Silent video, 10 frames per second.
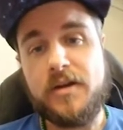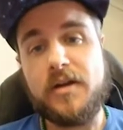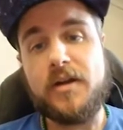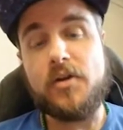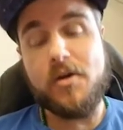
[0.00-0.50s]

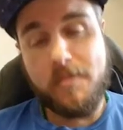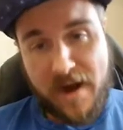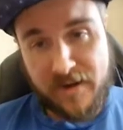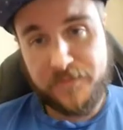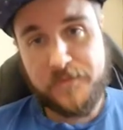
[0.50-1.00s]
Go
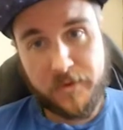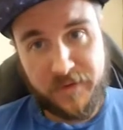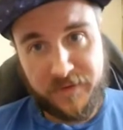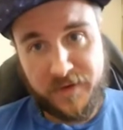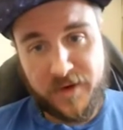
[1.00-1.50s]
back to
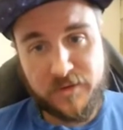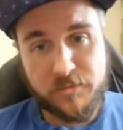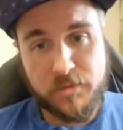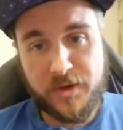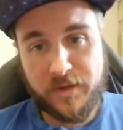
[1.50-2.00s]
focusing on your
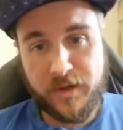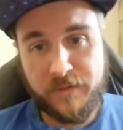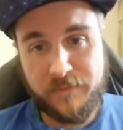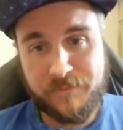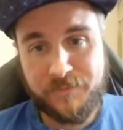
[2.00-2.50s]
breathing.
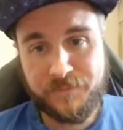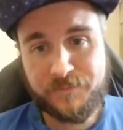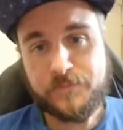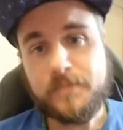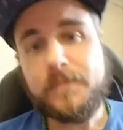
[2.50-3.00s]

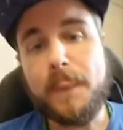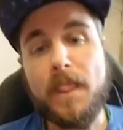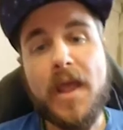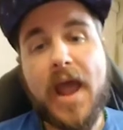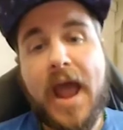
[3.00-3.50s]

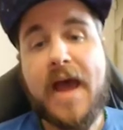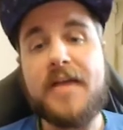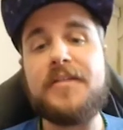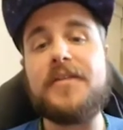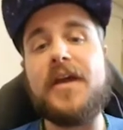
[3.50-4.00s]

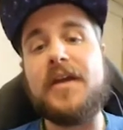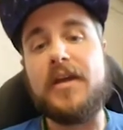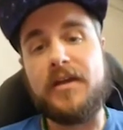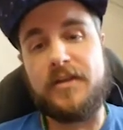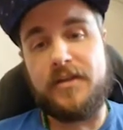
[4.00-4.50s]
As
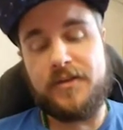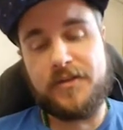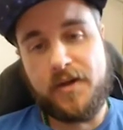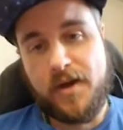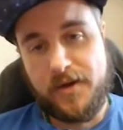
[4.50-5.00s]
these
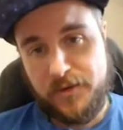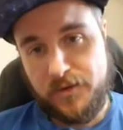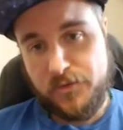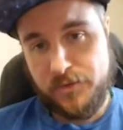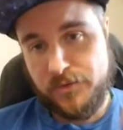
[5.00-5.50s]
thoughts
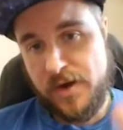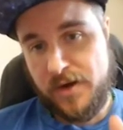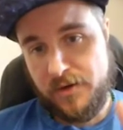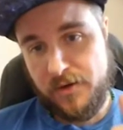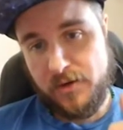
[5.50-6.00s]
intrude on
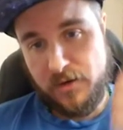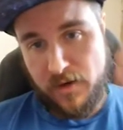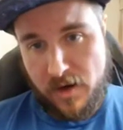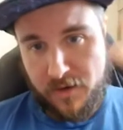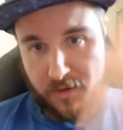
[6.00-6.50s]

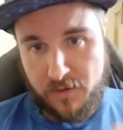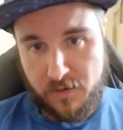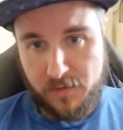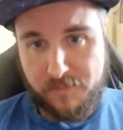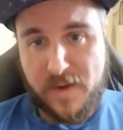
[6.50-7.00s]

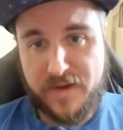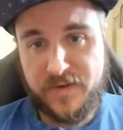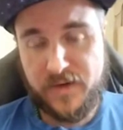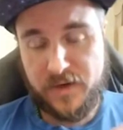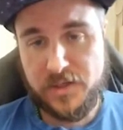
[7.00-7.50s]
your
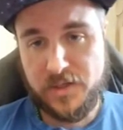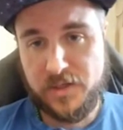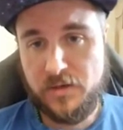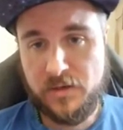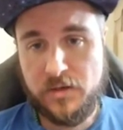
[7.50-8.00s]

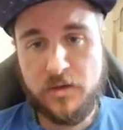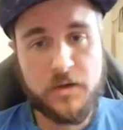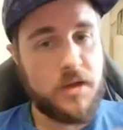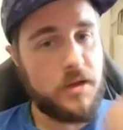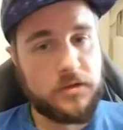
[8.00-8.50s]

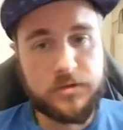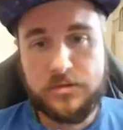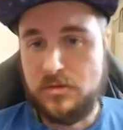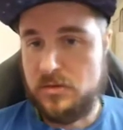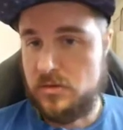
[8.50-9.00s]

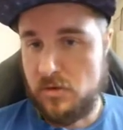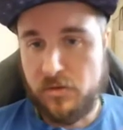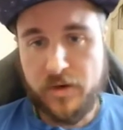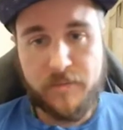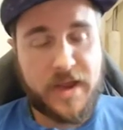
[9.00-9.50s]
meditation, don't
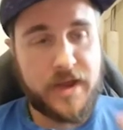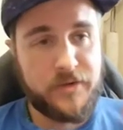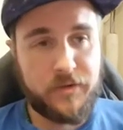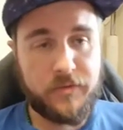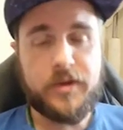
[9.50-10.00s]
get mad,
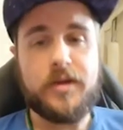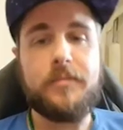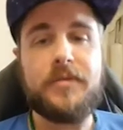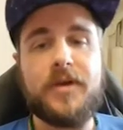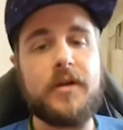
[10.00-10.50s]
don't get
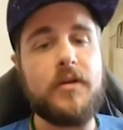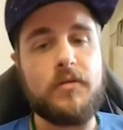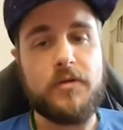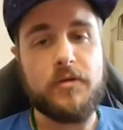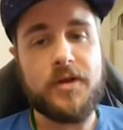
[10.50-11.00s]
upset,
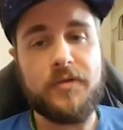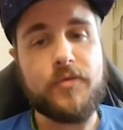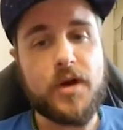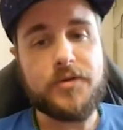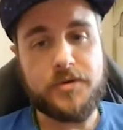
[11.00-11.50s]
don't get
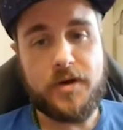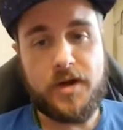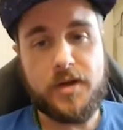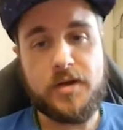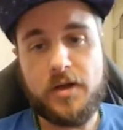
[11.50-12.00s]

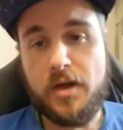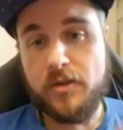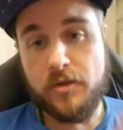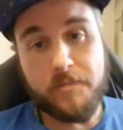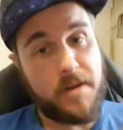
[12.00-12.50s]
frustrated.
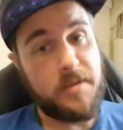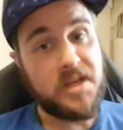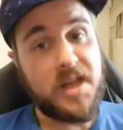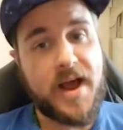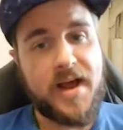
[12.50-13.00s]
There may
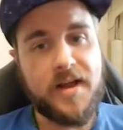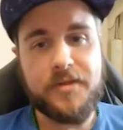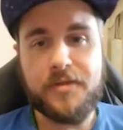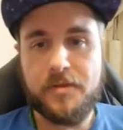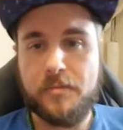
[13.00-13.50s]
lot,
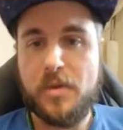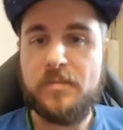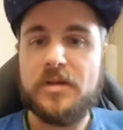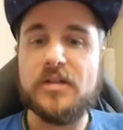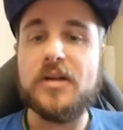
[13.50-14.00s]
there may
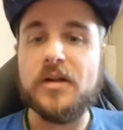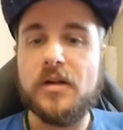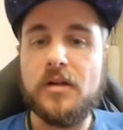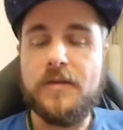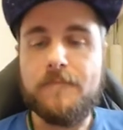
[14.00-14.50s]
be a little.
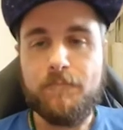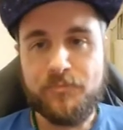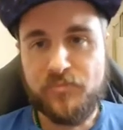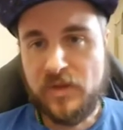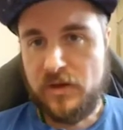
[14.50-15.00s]

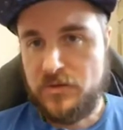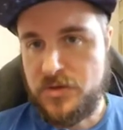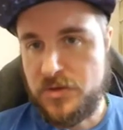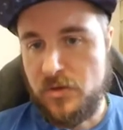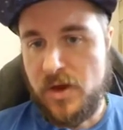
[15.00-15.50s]

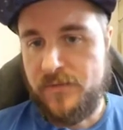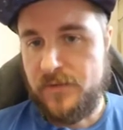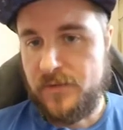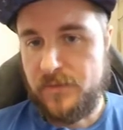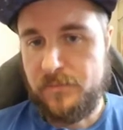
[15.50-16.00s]
Just go ahead
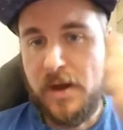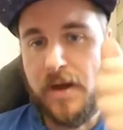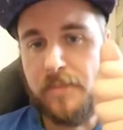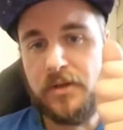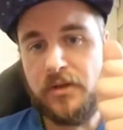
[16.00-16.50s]
and
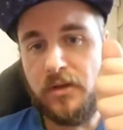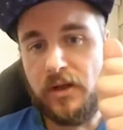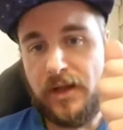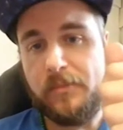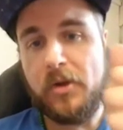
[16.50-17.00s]
pop a little
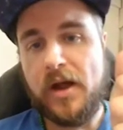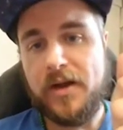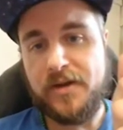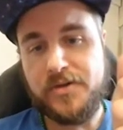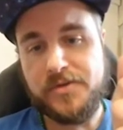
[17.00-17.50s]
label on
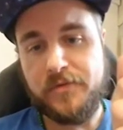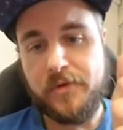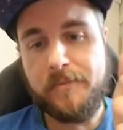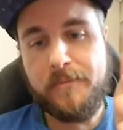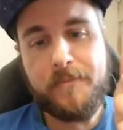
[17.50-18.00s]
each of
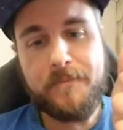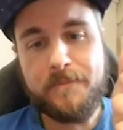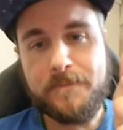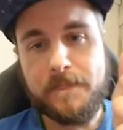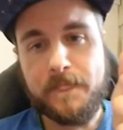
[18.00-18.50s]
them,
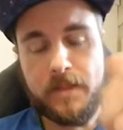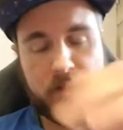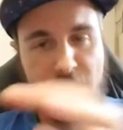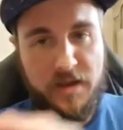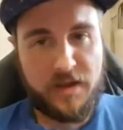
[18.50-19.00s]

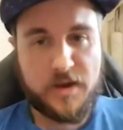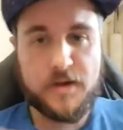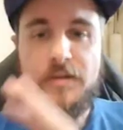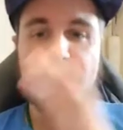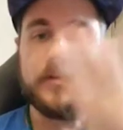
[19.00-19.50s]

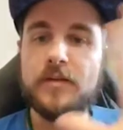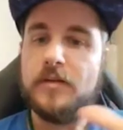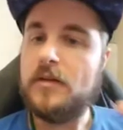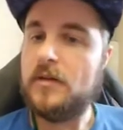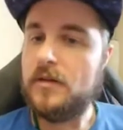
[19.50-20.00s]
and
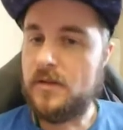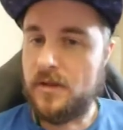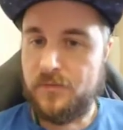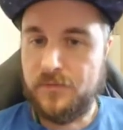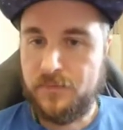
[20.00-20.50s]

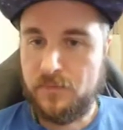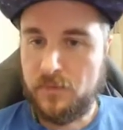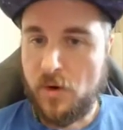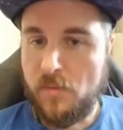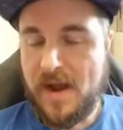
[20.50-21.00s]
then
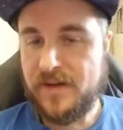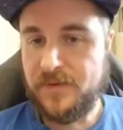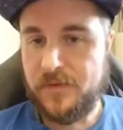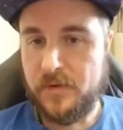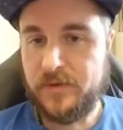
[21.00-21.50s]
go back to
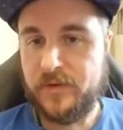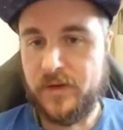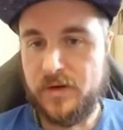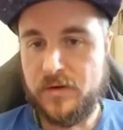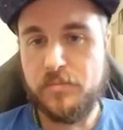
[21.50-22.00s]
focusing
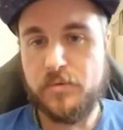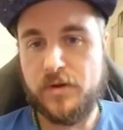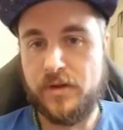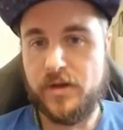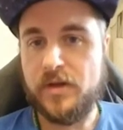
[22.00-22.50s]
on your
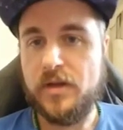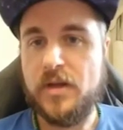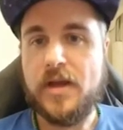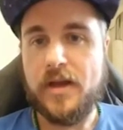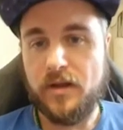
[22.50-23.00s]
breathing
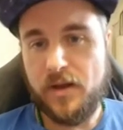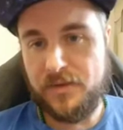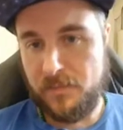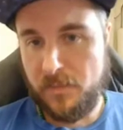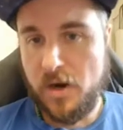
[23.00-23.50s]
and let
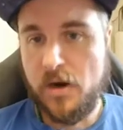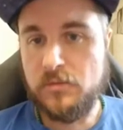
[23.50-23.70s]
them go.